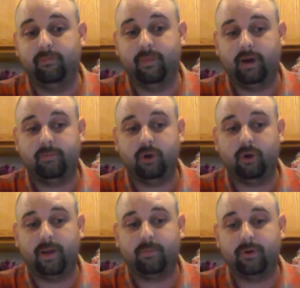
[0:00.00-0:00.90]

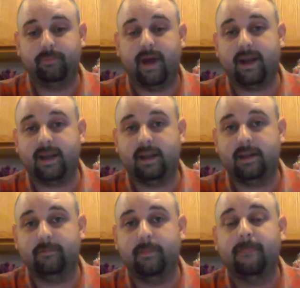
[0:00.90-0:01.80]
propane put back in
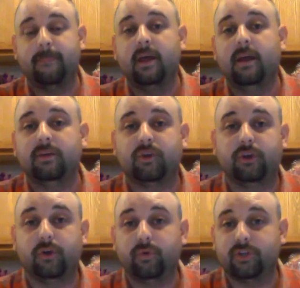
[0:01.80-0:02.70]
it. So
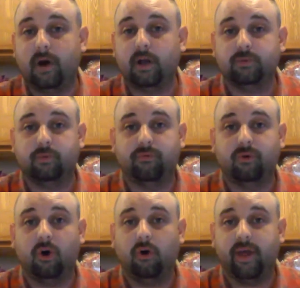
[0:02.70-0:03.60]
you're responsible
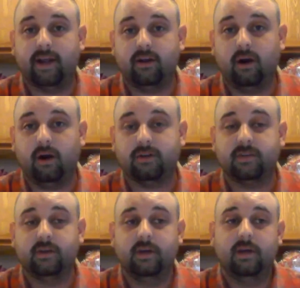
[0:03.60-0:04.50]
for all that
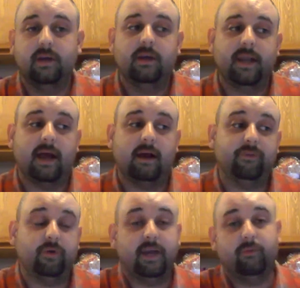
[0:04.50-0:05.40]
cost. Now,
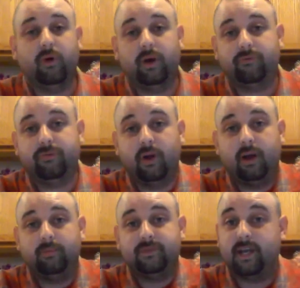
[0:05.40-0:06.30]
if you get one
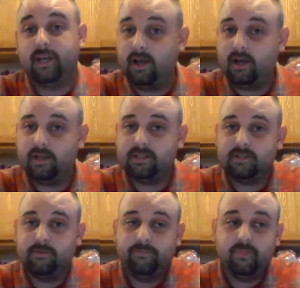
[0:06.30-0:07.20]
from, say,
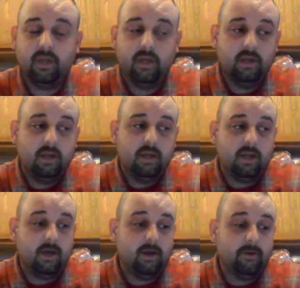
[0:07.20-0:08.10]
us,
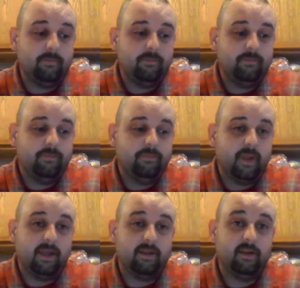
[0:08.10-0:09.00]

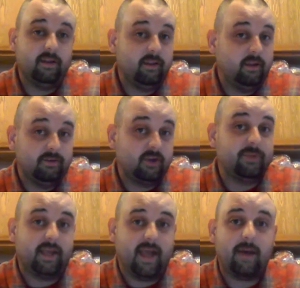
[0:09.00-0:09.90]
and
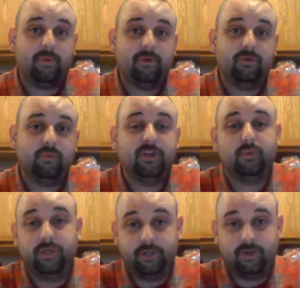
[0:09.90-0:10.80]
something happens, we
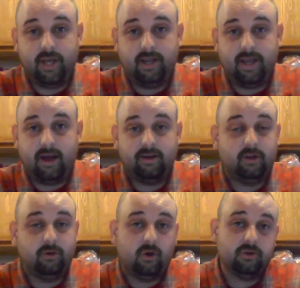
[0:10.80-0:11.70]
switch your tank out at
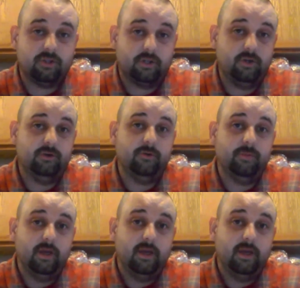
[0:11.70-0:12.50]
no cost to you,